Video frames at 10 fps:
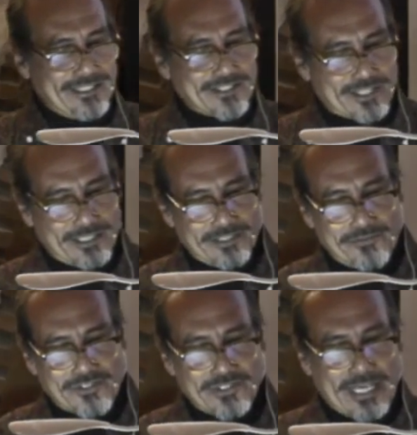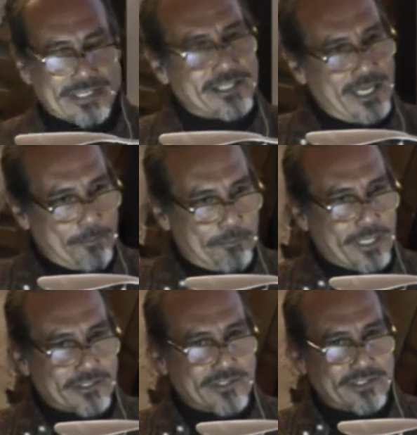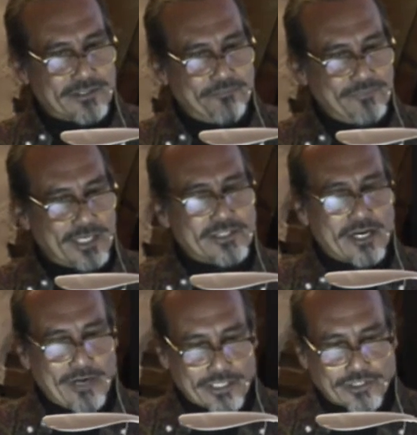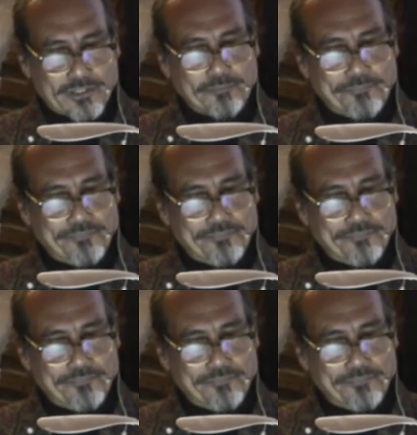serves as an impulse, a direction,